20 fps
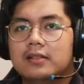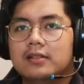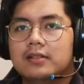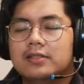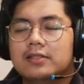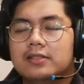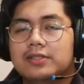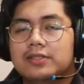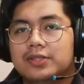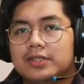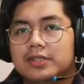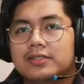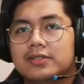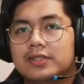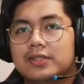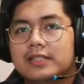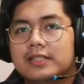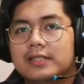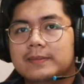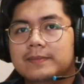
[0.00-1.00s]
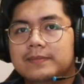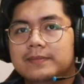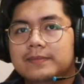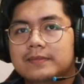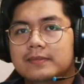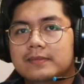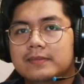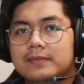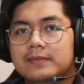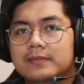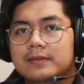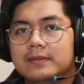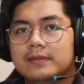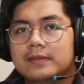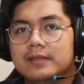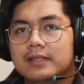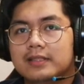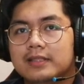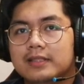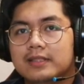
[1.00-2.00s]
short story
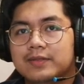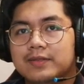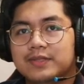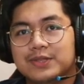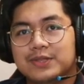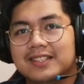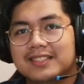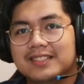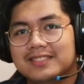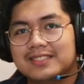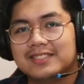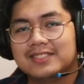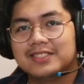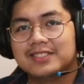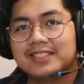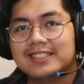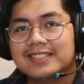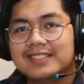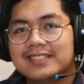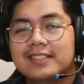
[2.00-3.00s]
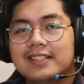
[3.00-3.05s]
relative to other stories.